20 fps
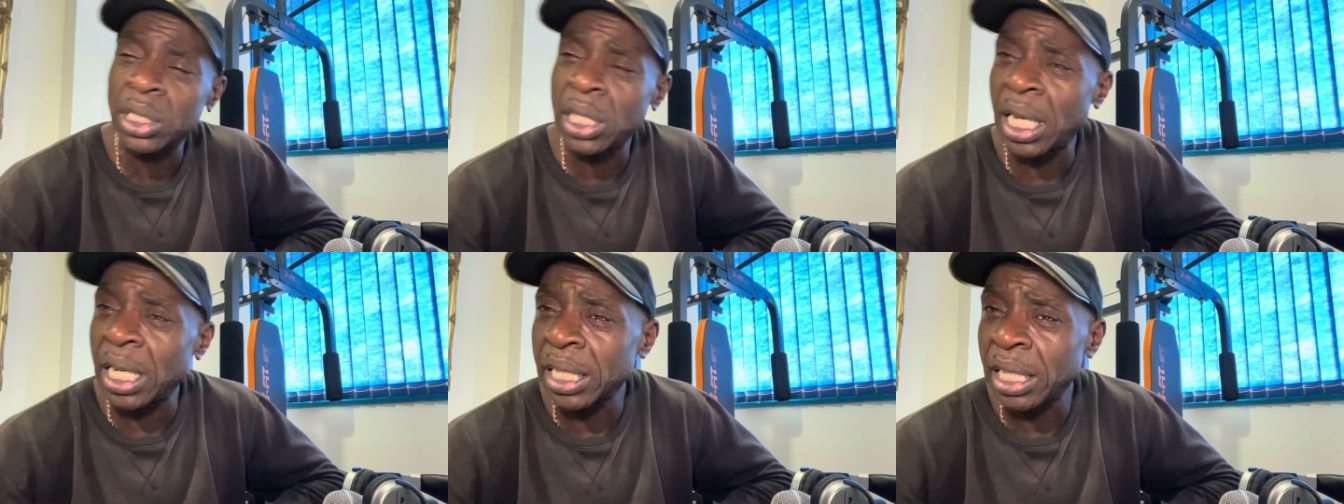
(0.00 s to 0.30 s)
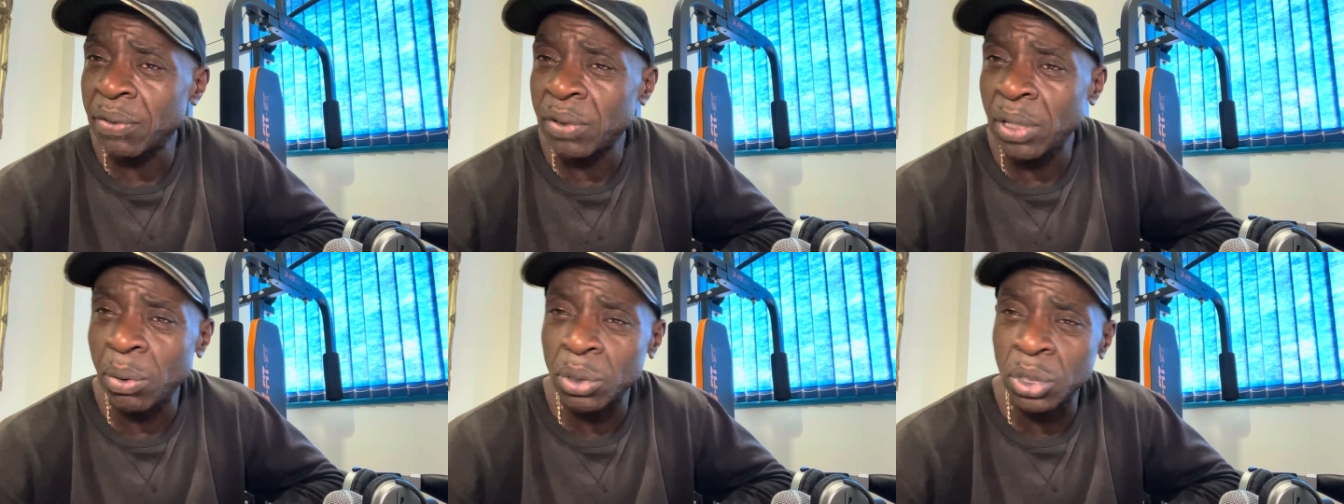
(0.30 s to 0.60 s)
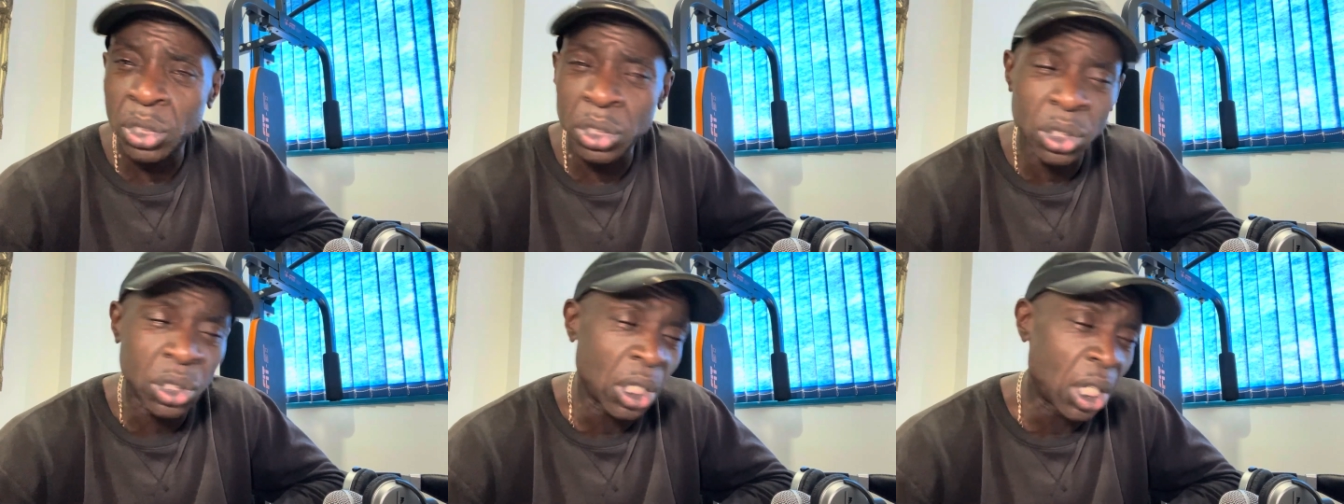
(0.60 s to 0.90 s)

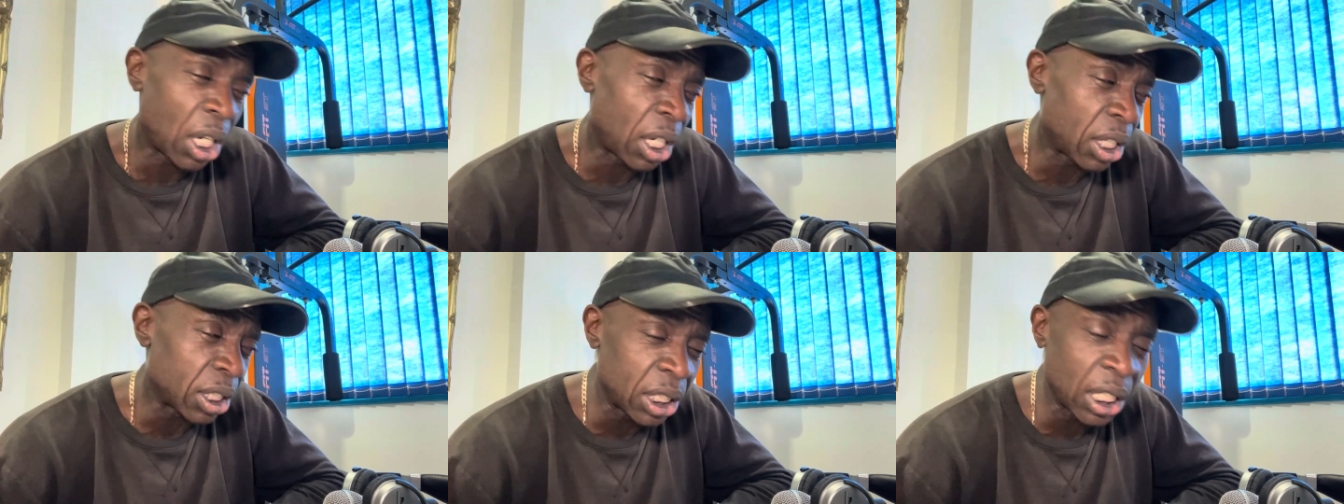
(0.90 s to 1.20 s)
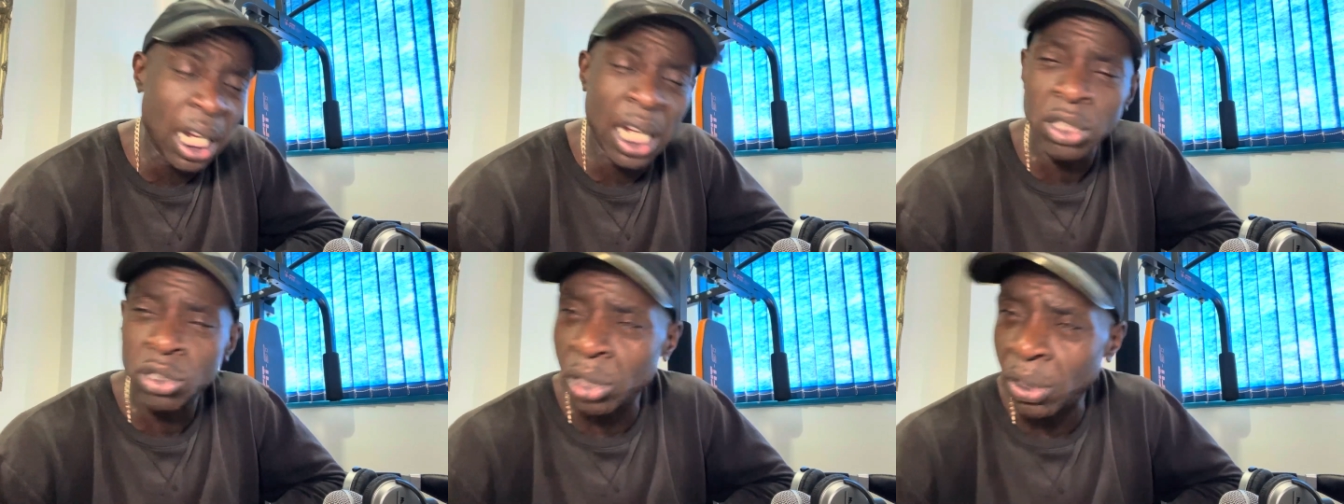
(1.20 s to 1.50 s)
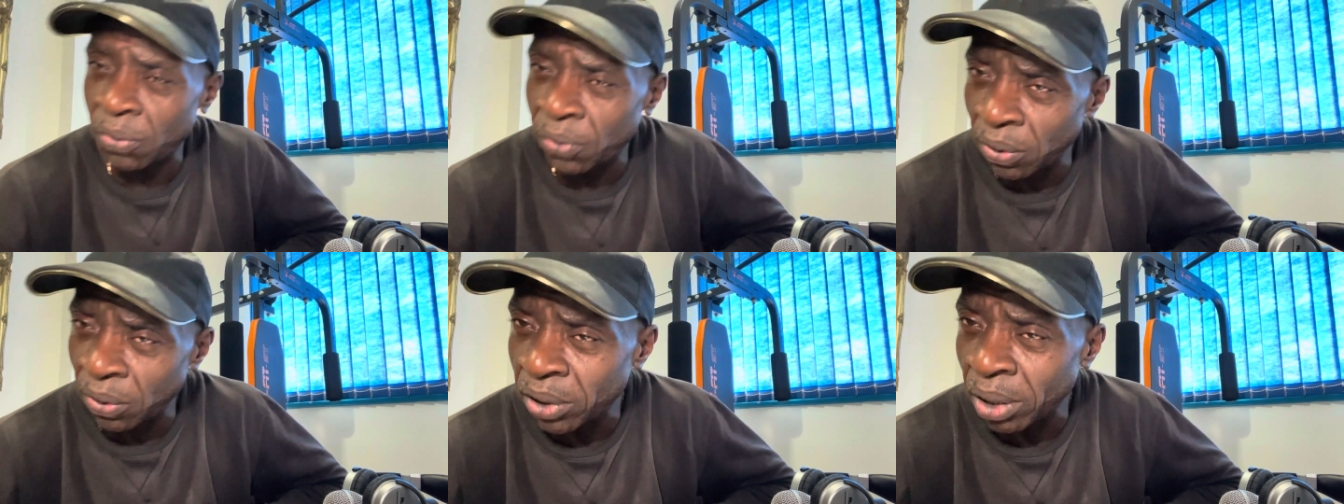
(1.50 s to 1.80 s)

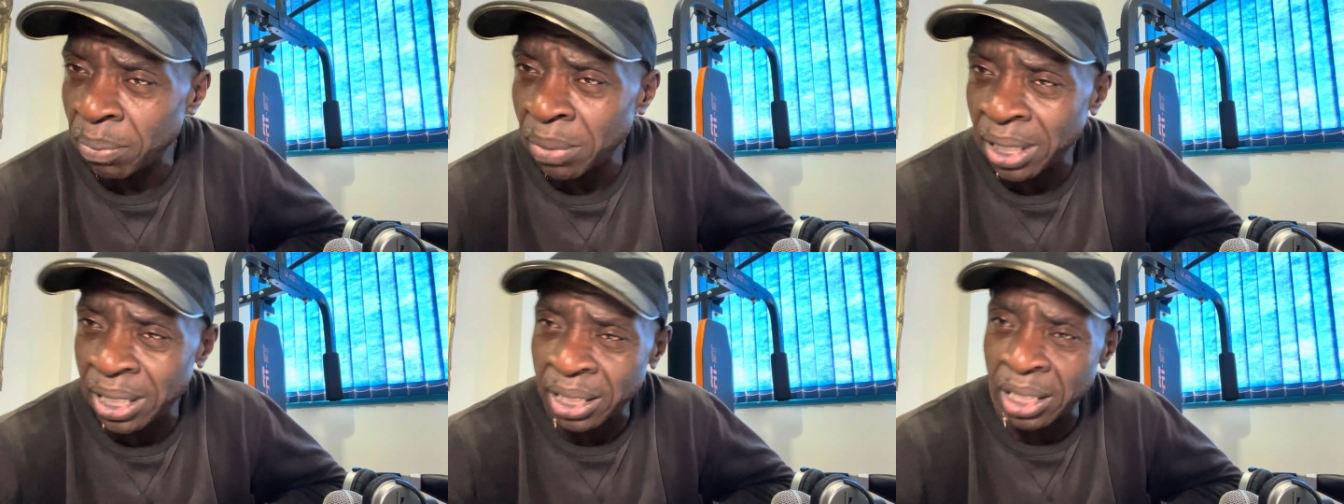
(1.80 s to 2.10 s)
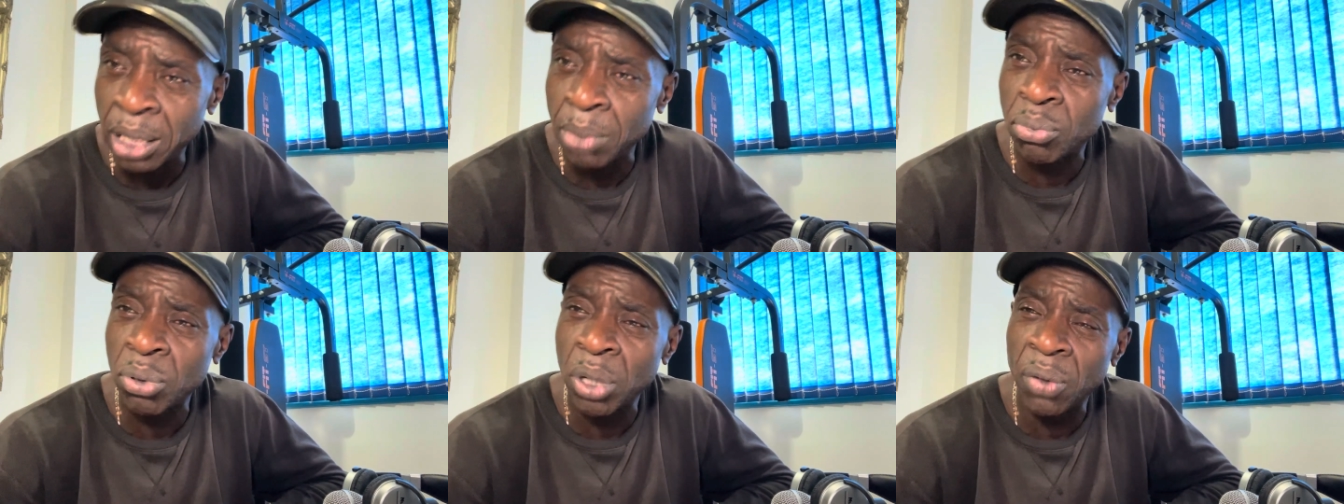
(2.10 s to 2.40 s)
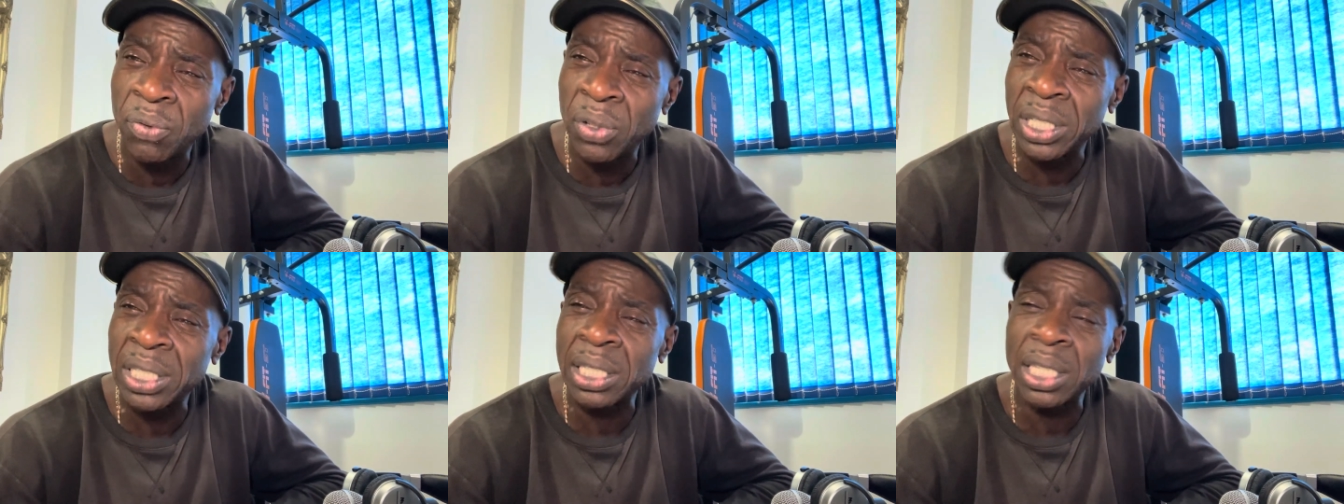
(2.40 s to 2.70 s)
150 million in
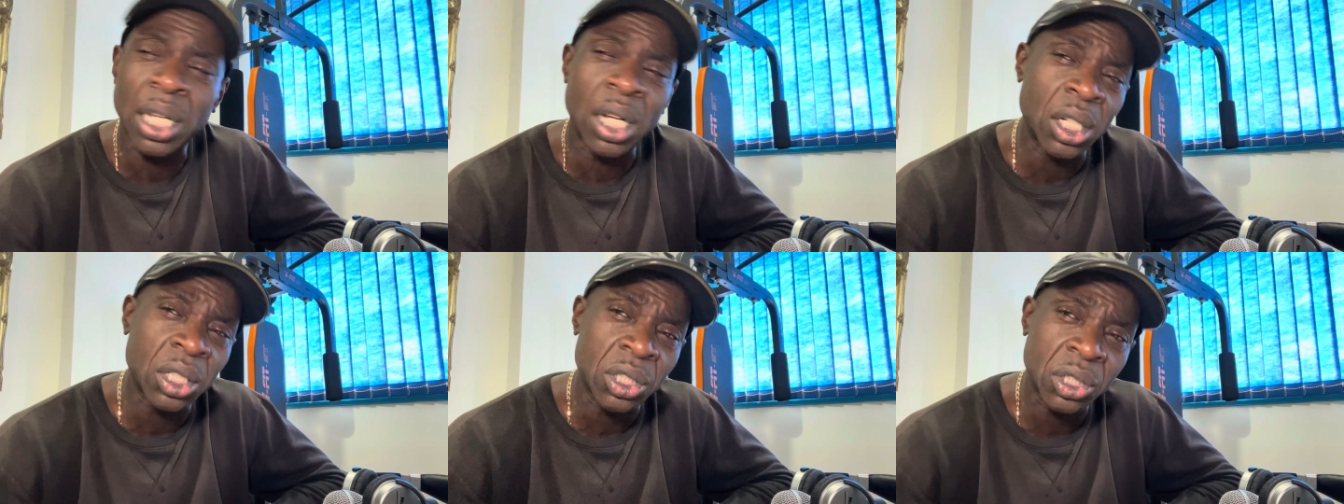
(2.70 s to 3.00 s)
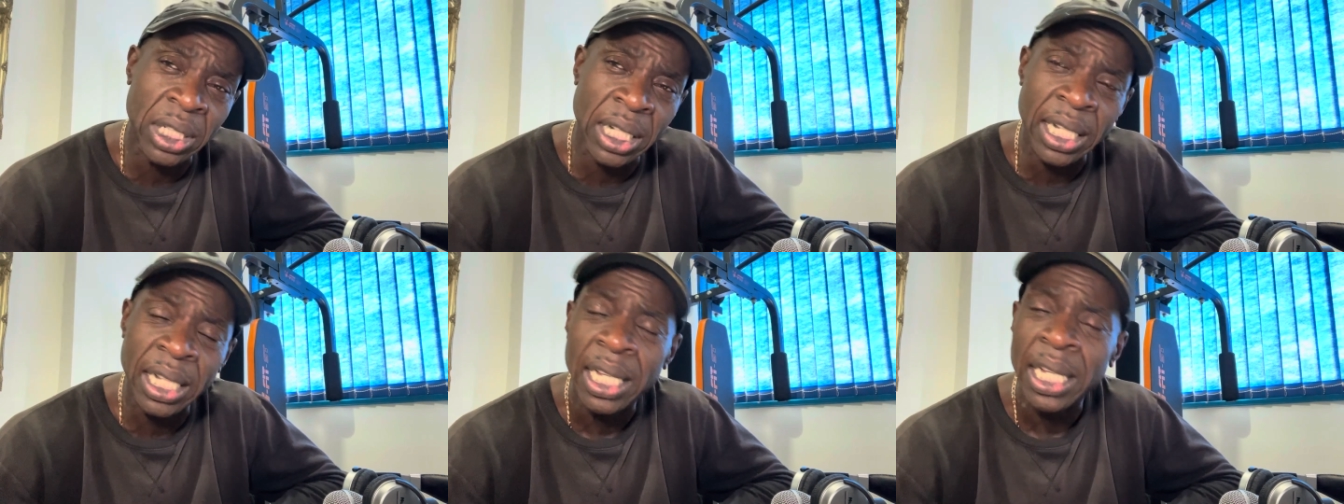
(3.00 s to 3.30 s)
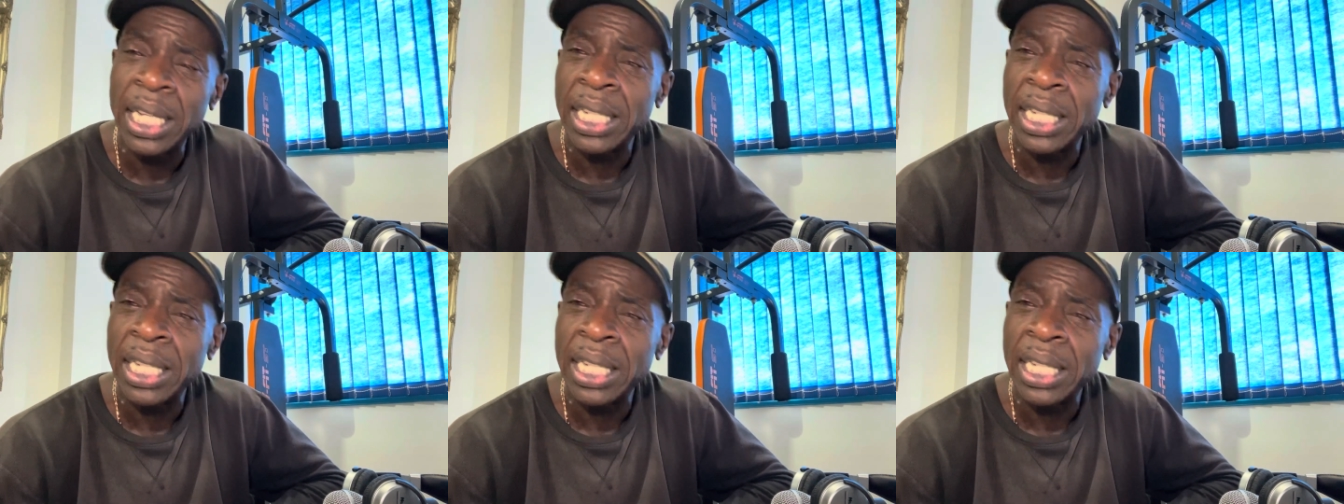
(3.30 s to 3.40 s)
profits last year,